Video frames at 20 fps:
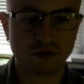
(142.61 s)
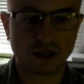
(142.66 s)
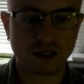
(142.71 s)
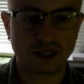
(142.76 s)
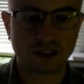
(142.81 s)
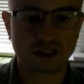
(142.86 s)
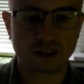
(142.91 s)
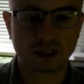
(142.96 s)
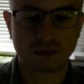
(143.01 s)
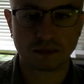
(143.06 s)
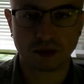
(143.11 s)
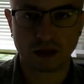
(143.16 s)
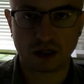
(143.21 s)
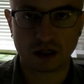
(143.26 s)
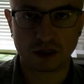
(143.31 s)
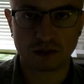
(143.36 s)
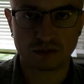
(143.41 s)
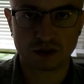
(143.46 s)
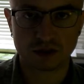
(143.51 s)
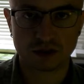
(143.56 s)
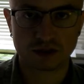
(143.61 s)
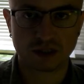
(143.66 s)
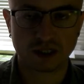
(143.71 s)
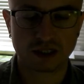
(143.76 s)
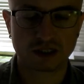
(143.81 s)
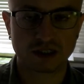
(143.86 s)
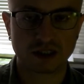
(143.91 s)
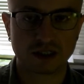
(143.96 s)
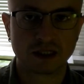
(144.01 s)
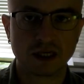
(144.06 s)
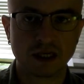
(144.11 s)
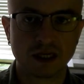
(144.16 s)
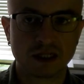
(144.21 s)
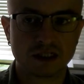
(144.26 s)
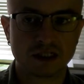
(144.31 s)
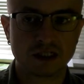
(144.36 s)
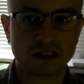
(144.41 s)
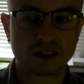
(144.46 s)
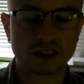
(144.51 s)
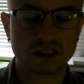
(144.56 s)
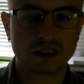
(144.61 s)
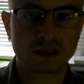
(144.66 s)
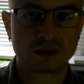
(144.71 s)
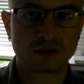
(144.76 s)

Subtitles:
elected parliaments. So I think this is